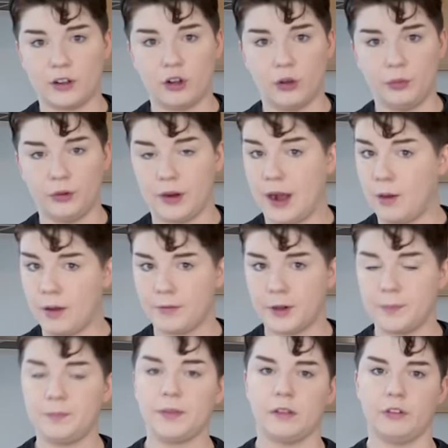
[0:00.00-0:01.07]
cold brew.
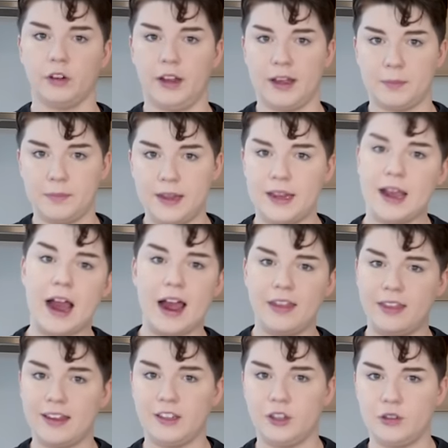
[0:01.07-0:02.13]
However, if you're like me, I
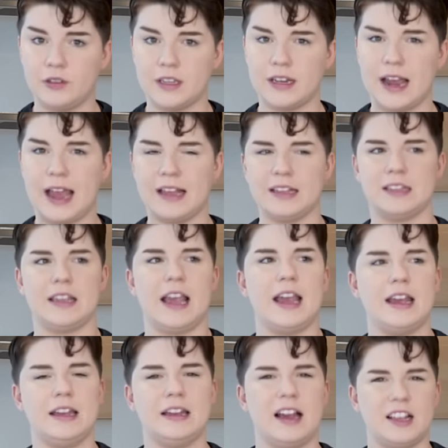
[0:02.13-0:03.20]
then use it as
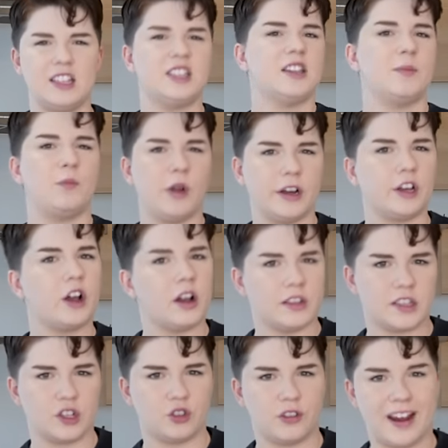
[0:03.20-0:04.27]
a, a, somewhat
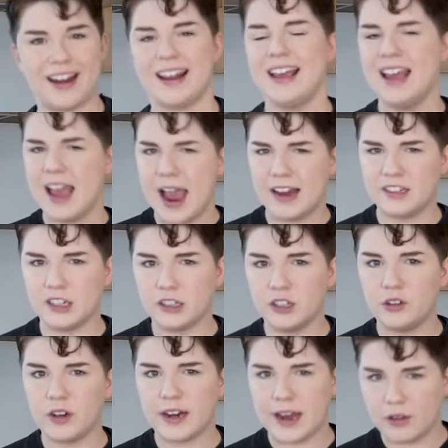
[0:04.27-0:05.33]
concentrate and
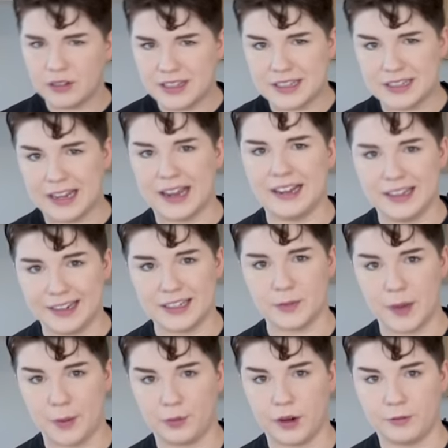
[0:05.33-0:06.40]
dilute it out slightly to
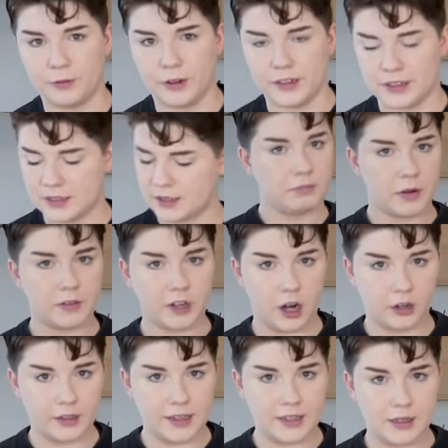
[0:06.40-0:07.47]
my preference. But
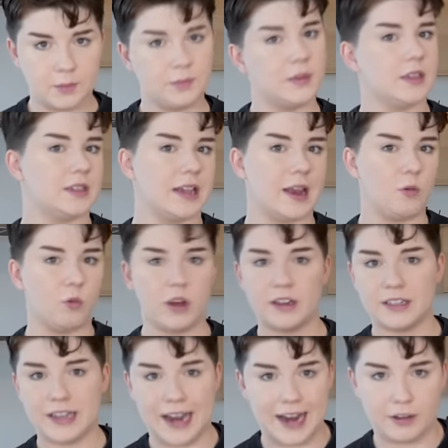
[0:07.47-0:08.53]
regardless, say
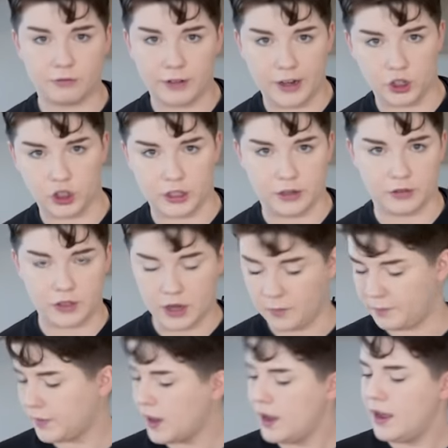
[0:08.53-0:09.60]
one to eight ratio. So
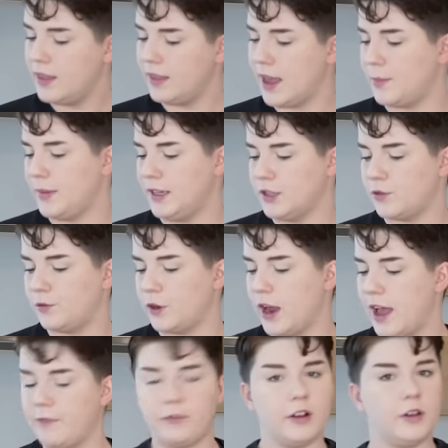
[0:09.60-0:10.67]
that means
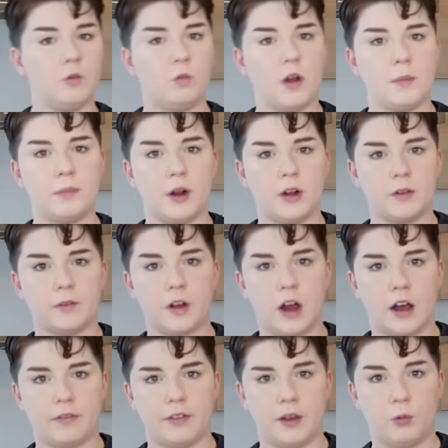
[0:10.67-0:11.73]
for every one part of
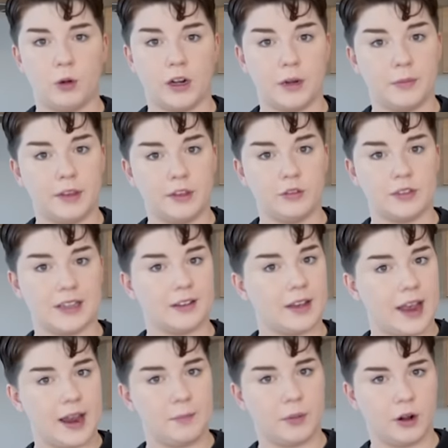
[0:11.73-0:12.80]
coffee, we're gonna be using
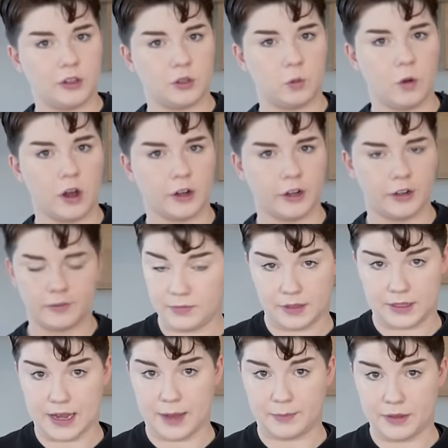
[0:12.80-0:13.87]
eight parts water.
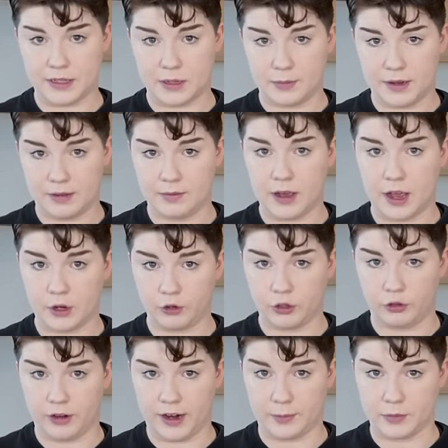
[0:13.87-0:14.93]
This happens to be
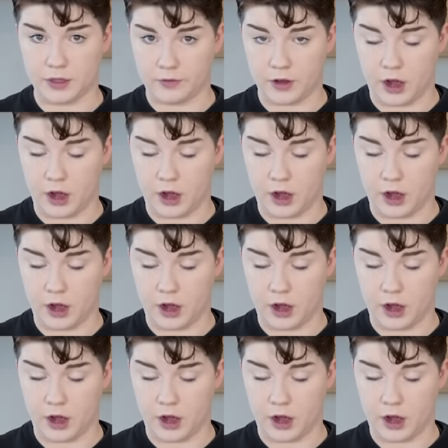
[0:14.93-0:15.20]
100 grams of